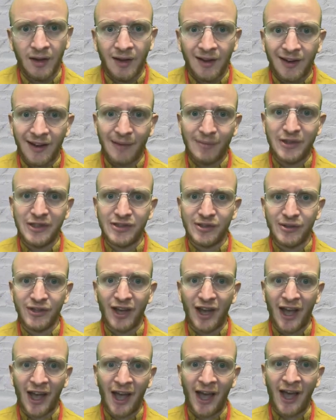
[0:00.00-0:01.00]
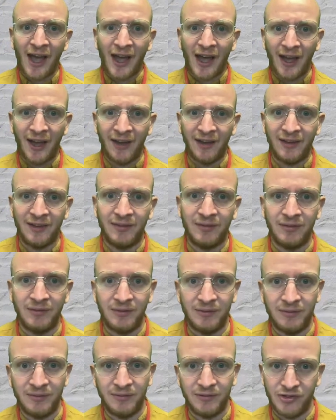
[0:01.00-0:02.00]
Let me do your hair,
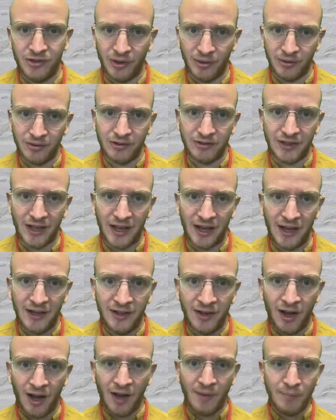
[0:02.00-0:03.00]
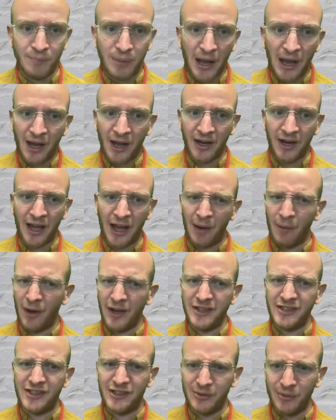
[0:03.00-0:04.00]
jokes Dad. I'm better now,
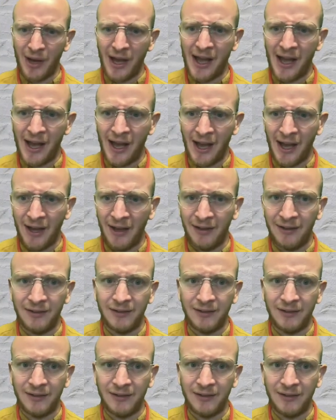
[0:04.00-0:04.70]
I swear.